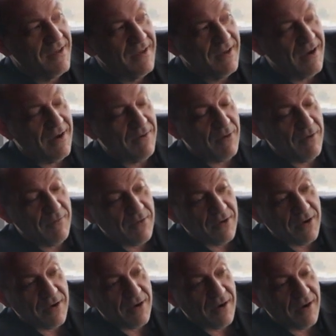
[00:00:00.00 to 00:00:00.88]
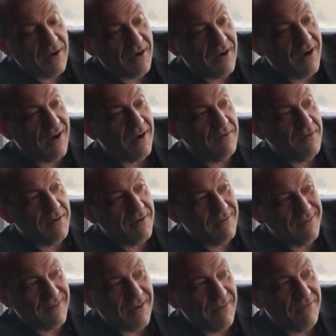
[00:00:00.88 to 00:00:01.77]
However,
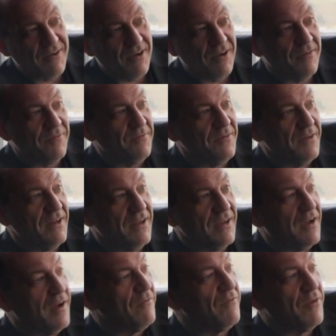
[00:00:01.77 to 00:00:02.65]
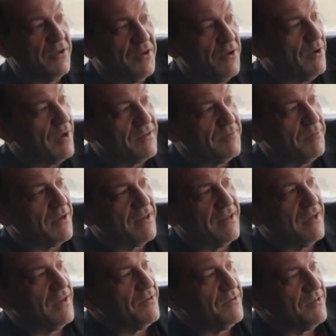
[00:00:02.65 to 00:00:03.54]
I've got a feeling, I've got no
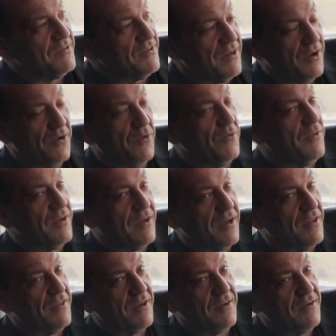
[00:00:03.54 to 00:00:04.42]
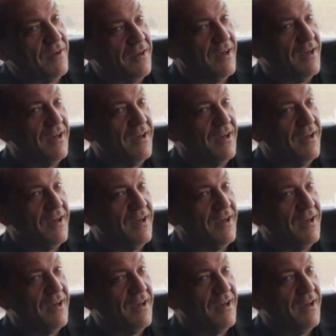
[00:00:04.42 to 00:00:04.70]
expectations, and I think